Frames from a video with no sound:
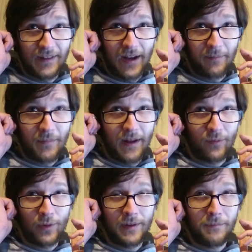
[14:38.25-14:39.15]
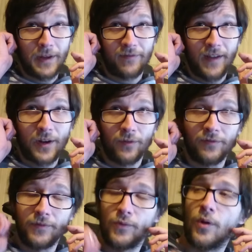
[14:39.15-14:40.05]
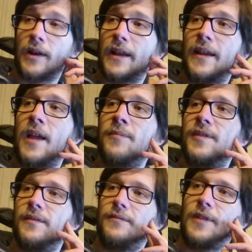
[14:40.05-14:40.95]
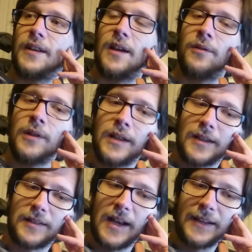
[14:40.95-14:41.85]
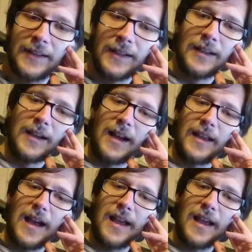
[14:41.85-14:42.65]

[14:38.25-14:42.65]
i'm a really big fan of roguelike games right now it's like I,